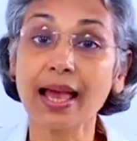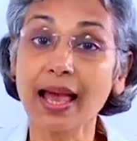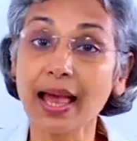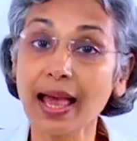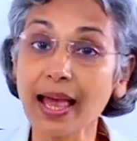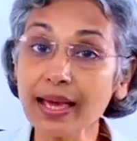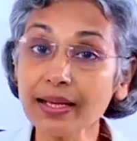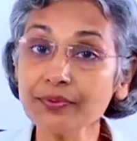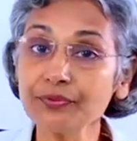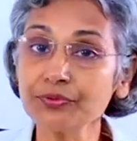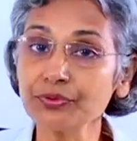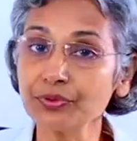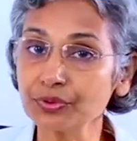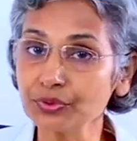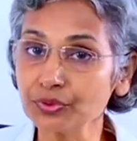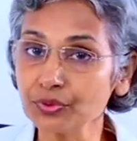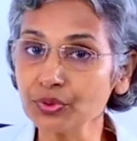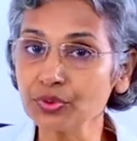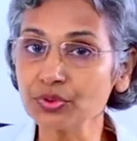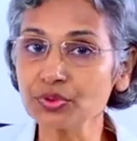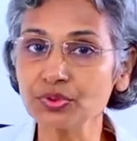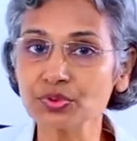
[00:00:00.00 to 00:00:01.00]
and for
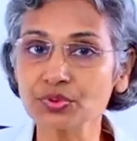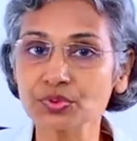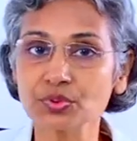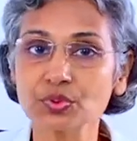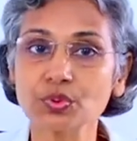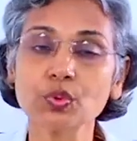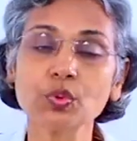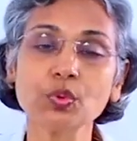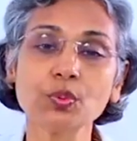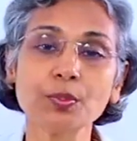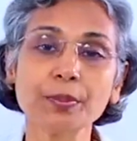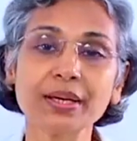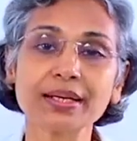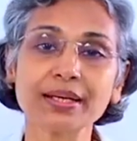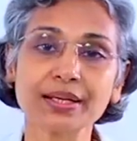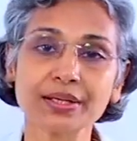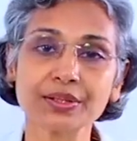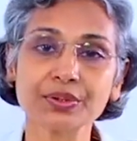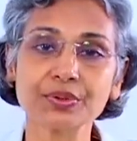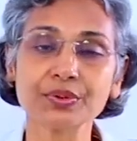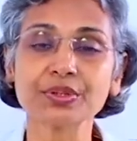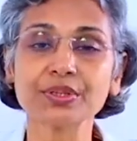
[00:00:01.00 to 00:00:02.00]
those who may
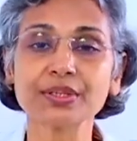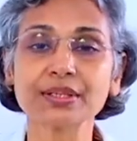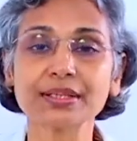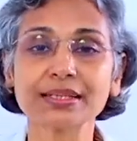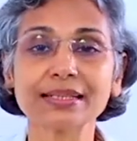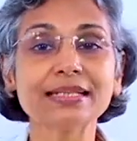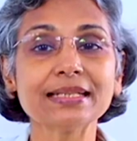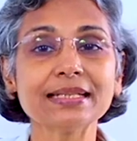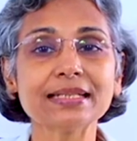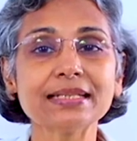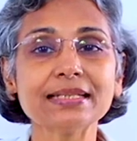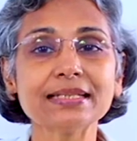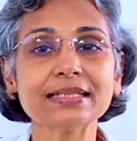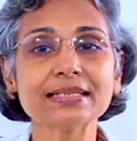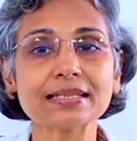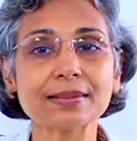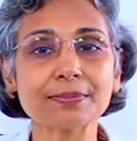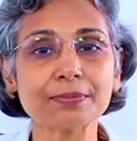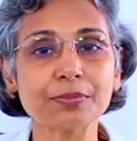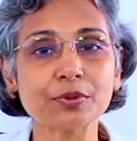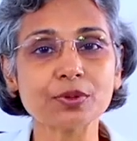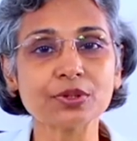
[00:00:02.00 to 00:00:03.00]
require clinically
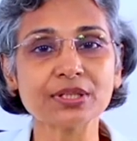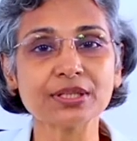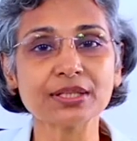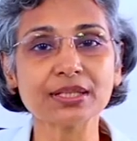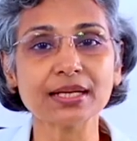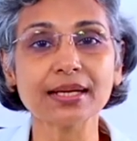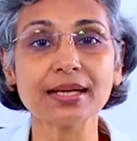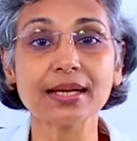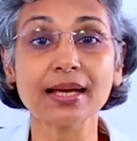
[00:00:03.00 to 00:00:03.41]
supported